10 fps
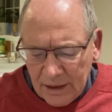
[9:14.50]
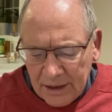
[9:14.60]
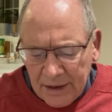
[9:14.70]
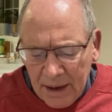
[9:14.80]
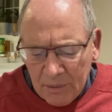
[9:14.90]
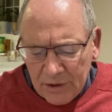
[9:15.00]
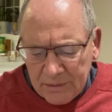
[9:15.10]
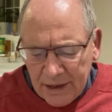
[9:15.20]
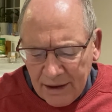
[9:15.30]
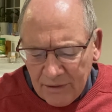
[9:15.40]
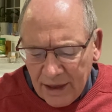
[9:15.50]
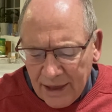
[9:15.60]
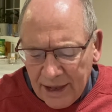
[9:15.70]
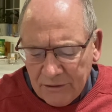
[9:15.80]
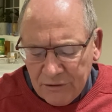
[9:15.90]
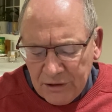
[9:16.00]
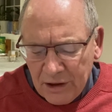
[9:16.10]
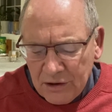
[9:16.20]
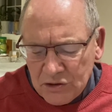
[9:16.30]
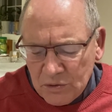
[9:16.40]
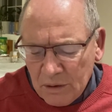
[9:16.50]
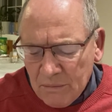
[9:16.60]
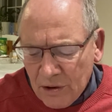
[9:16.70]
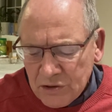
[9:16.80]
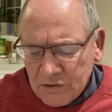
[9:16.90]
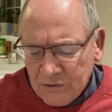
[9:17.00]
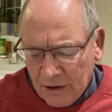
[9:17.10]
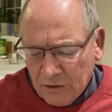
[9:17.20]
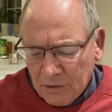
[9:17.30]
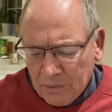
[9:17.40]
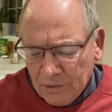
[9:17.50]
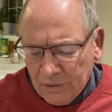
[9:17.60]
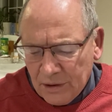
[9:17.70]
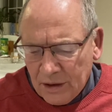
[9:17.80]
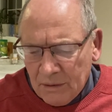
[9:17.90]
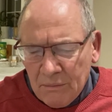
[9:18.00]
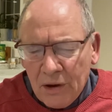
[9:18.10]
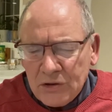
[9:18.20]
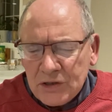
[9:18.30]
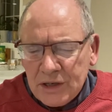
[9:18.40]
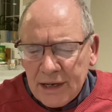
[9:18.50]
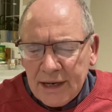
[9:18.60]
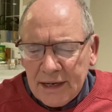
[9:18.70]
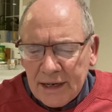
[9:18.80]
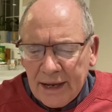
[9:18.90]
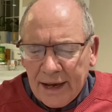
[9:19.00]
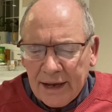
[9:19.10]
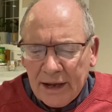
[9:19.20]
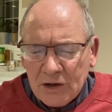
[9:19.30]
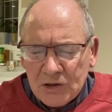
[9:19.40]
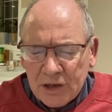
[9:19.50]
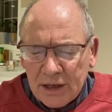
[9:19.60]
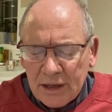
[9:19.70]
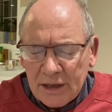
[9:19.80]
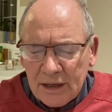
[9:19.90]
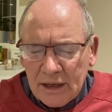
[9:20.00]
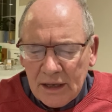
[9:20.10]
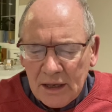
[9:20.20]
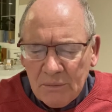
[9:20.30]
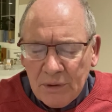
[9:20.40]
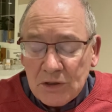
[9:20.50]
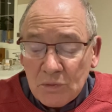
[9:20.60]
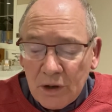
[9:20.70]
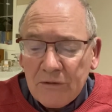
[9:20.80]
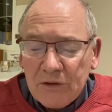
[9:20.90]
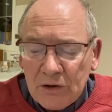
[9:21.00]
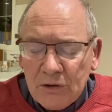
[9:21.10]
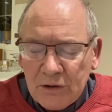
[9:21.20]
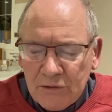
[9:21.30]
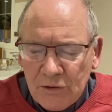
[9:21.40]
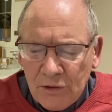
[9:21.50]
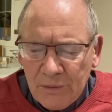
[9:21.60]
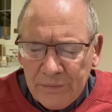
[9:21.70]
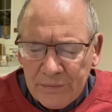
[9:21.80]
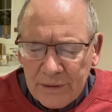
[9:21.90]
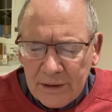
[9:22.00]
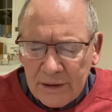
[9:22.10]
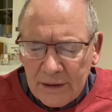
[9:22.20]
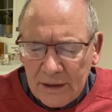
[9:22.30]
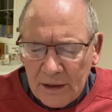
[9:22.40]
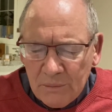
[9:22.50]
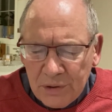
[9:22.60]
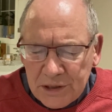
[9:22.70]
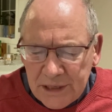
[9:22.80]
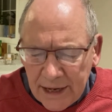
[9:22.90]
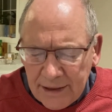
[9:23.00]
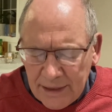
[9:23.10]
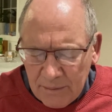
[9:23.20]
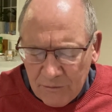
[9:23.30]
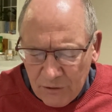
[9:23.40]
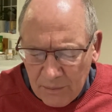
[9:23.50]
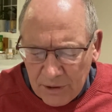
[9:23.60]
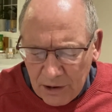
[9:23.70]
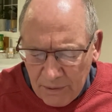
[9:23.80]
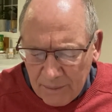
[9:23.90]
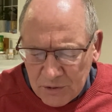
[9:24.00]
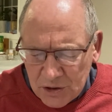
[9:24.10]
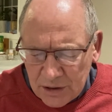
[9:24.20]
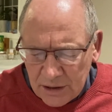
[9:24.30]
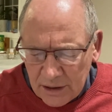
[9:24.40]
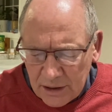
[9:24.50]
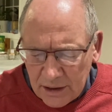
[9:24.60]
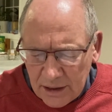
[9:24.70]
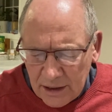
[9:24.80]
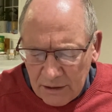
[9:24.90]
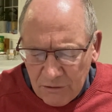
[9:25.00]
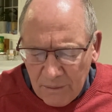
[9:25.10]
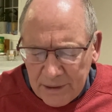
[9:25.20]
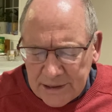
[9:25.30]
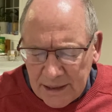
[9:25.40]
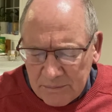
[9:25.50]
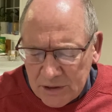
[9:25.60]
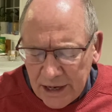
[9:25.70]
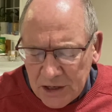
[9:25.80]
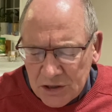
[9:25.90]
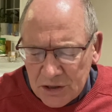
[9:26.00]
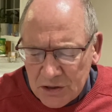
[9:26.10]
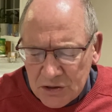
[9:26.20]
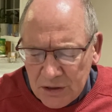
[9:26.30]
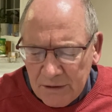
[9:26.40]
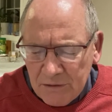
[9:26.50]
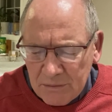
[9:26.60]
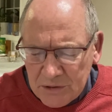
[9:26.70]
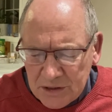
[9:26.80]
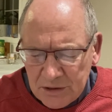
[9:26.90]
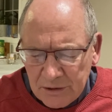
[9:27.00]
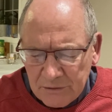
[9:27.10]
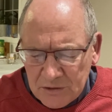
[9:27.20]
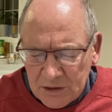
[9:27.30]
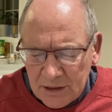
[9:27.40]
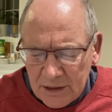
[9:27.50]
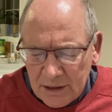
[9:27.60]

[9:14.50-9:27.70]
Enable them to have a heart for those who are most vulnerable, most needy in our country, but to work for the good of all. Protect them from corruption, from the temptation to serve themselves.